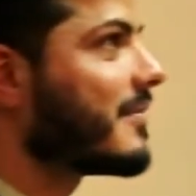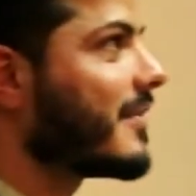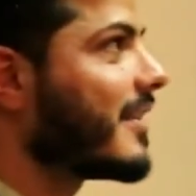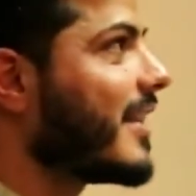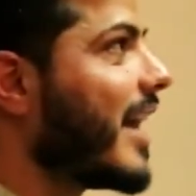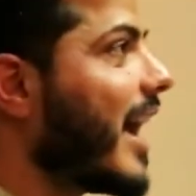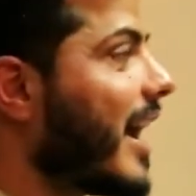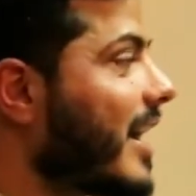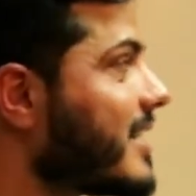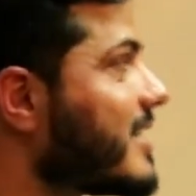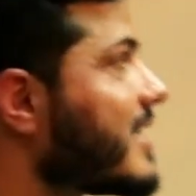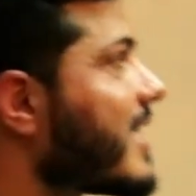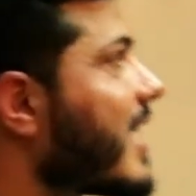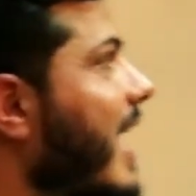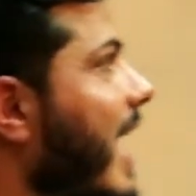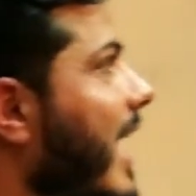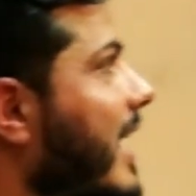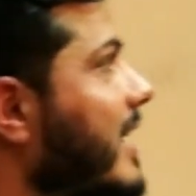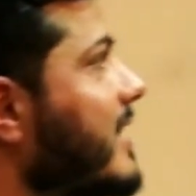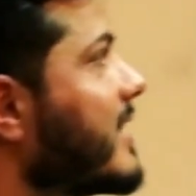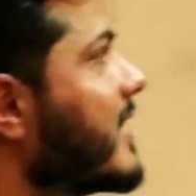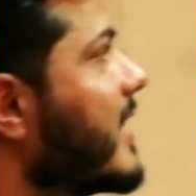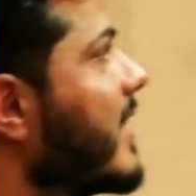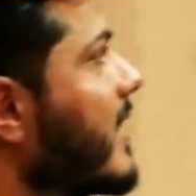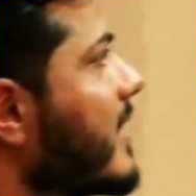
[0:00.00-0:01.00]
That is the
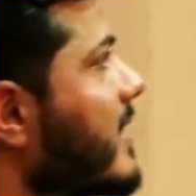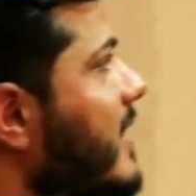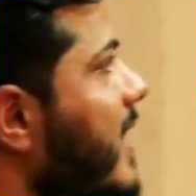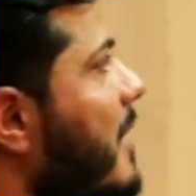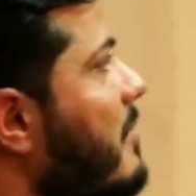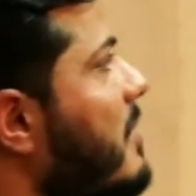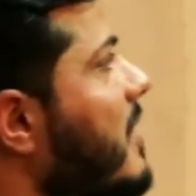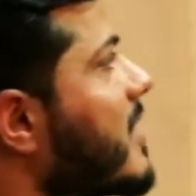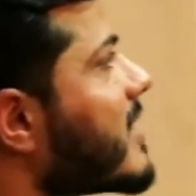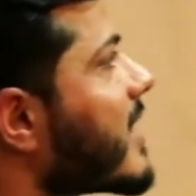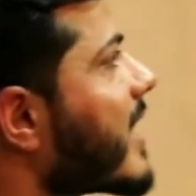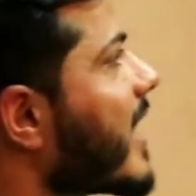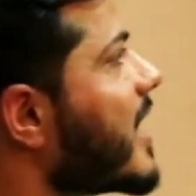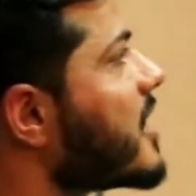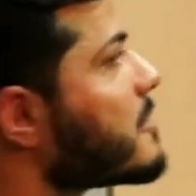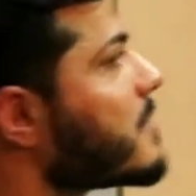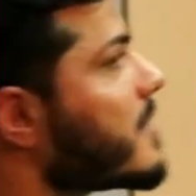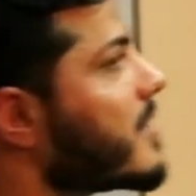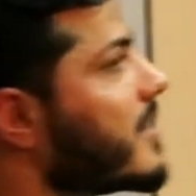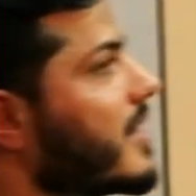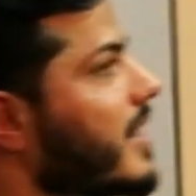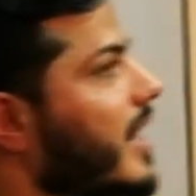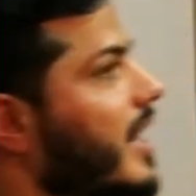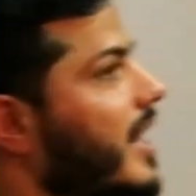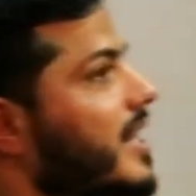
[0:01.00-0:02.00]
case. Same is the case
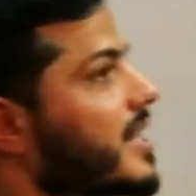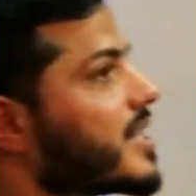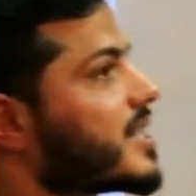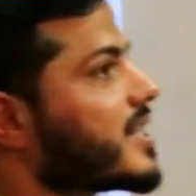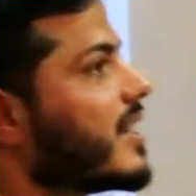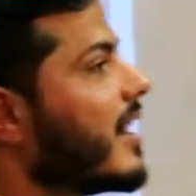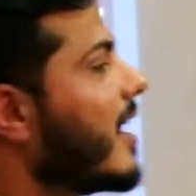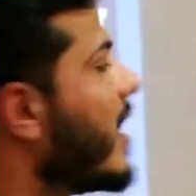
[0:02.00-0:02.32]
with these